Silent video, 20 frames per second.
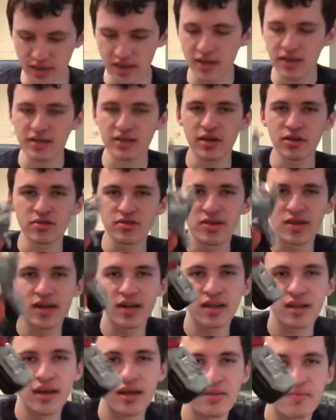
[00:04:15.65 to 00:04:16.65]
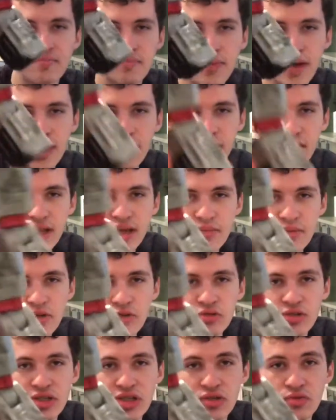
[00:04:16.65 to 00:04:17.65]
He's also got a lot of battle damage,
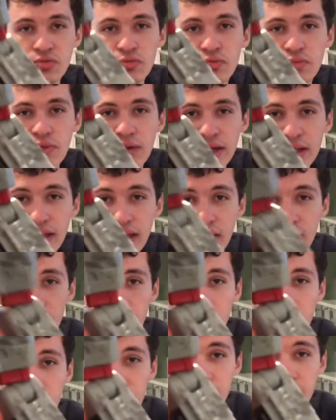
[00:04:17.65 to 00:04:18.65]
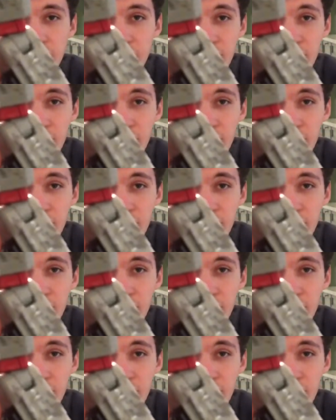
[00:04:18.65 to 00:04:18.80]
which is really, really